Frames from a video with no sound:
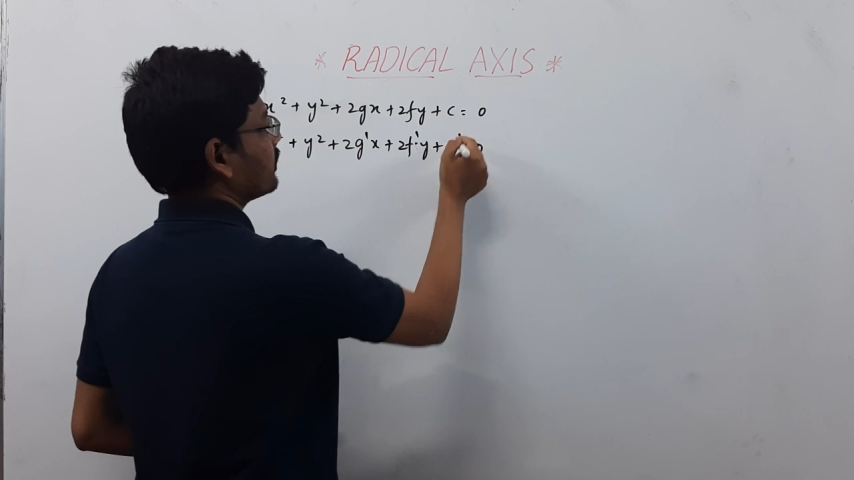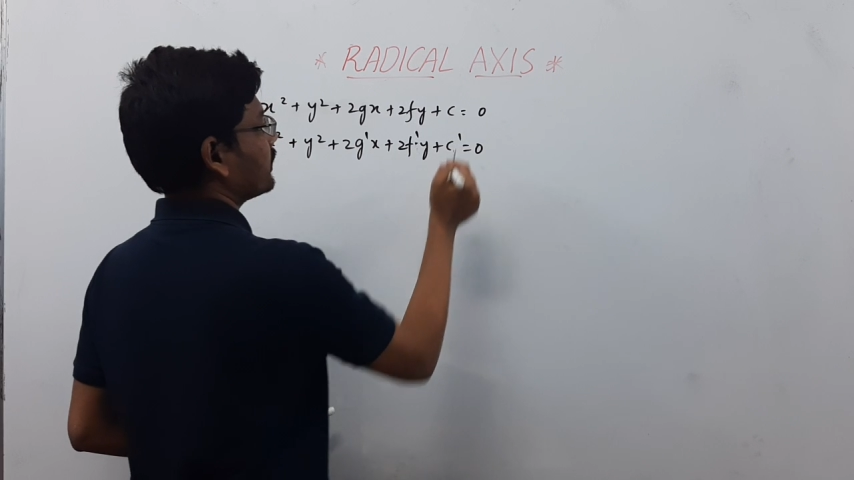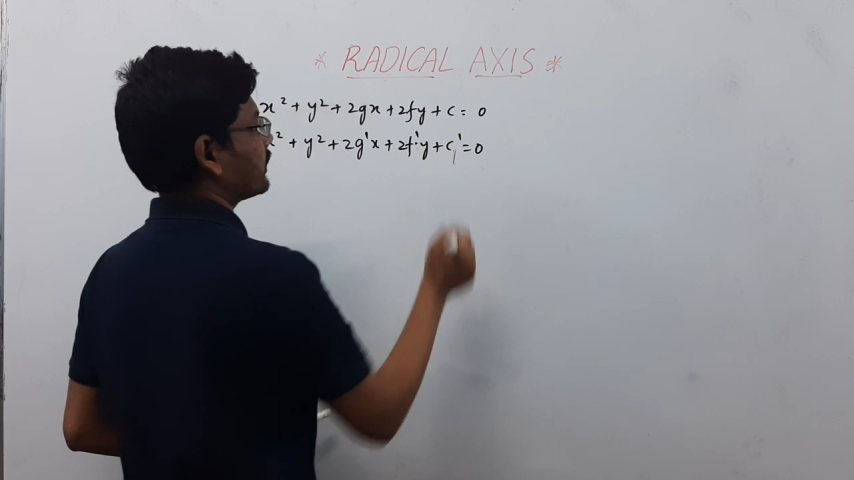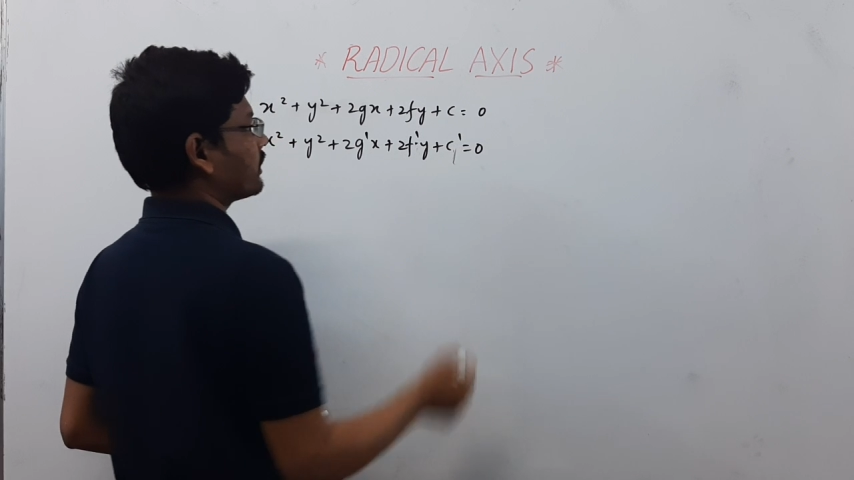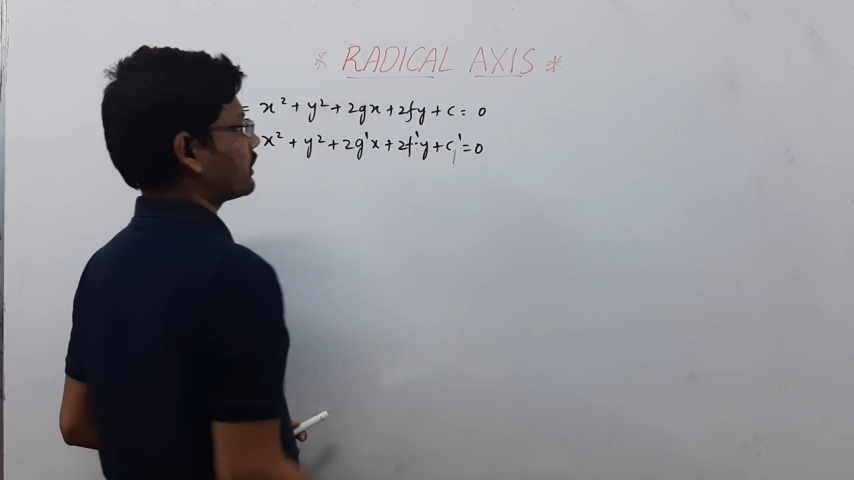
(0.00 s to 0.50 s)

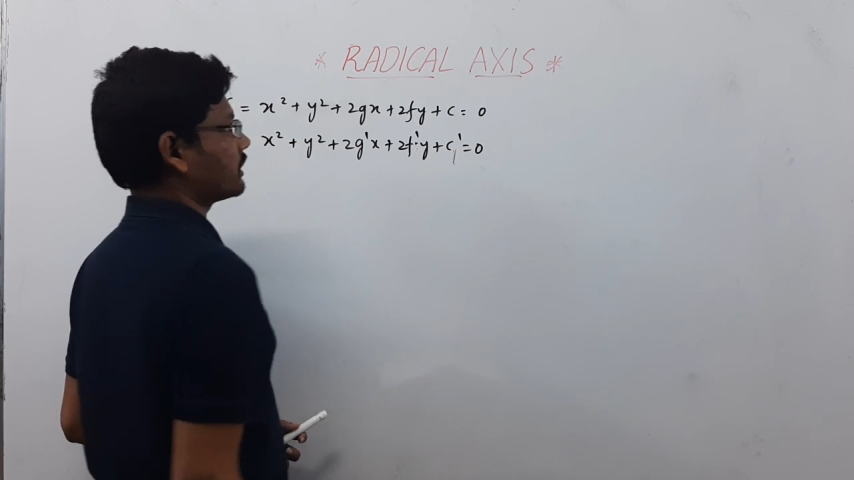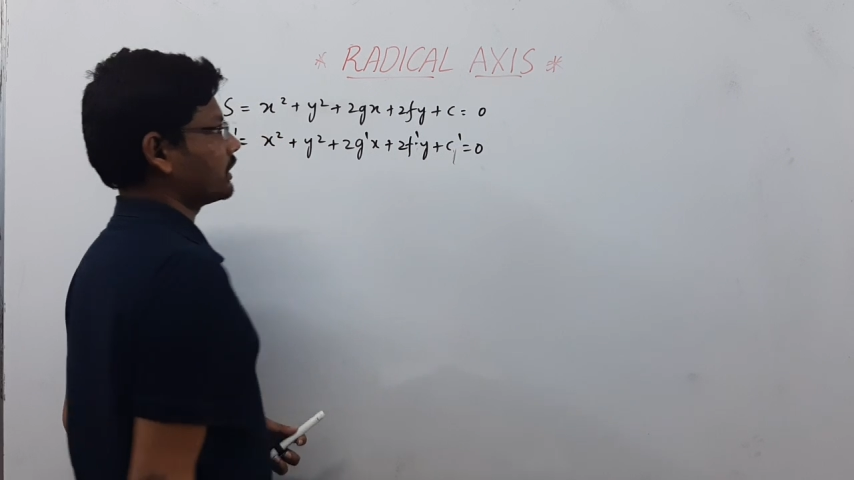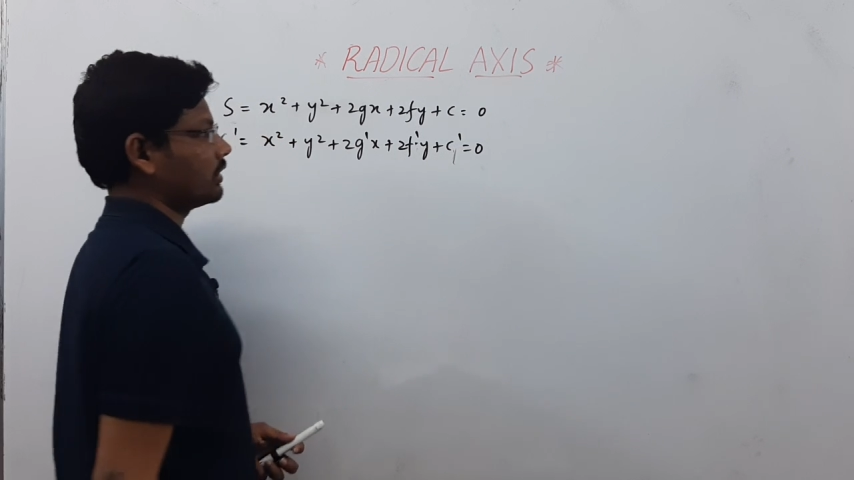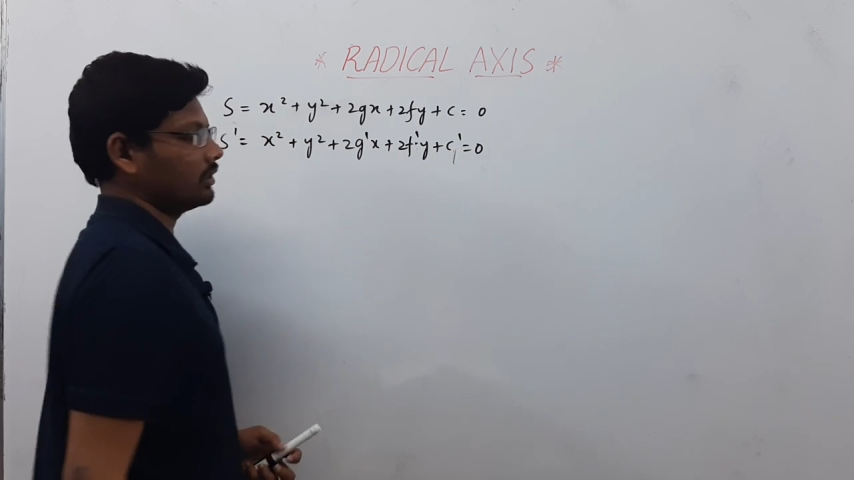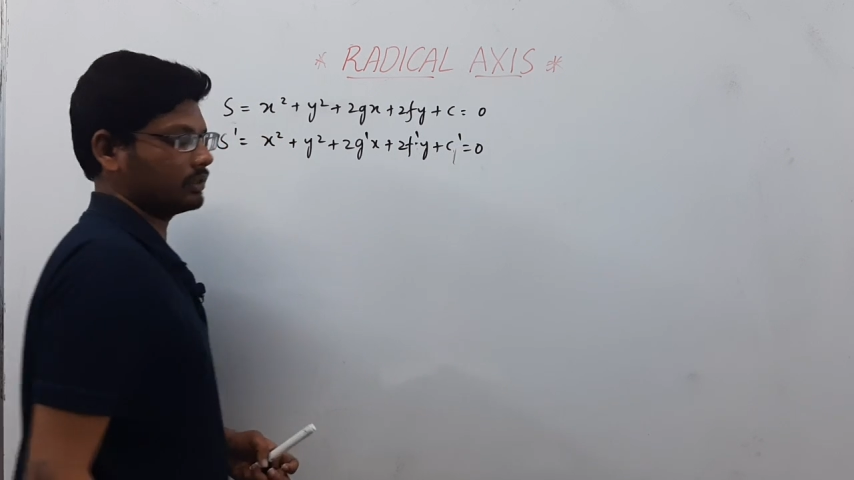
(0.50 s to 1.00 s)
is equal
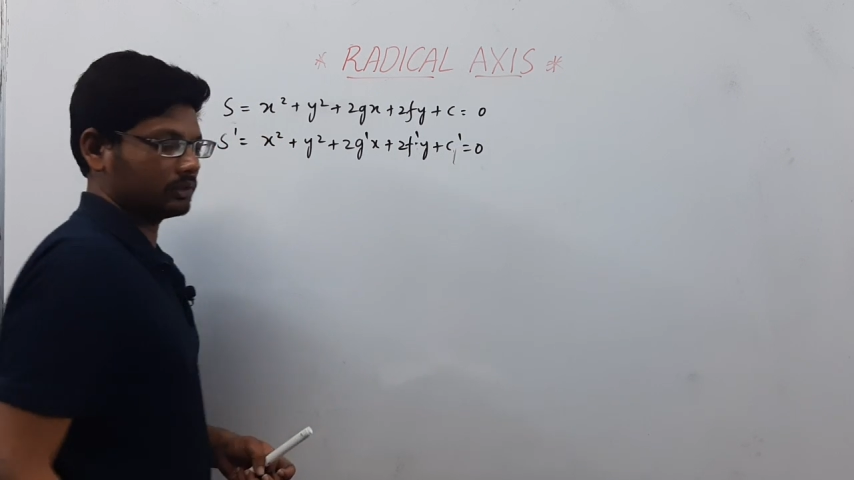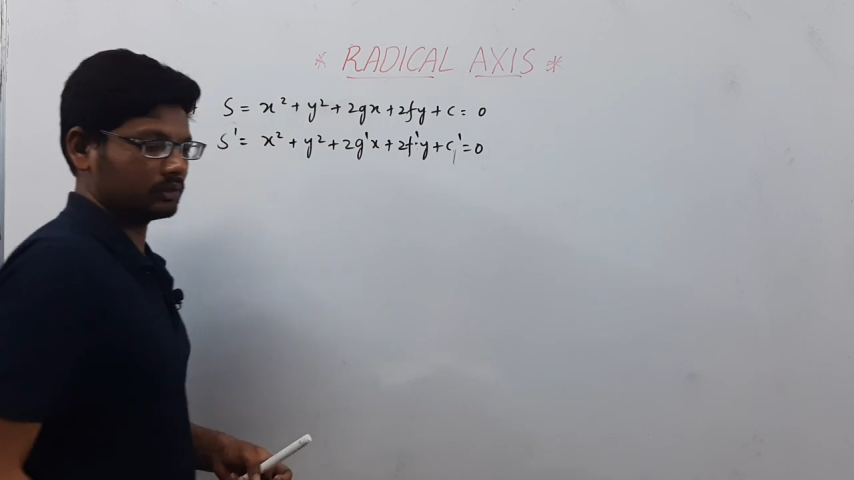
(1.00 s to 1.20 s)
0.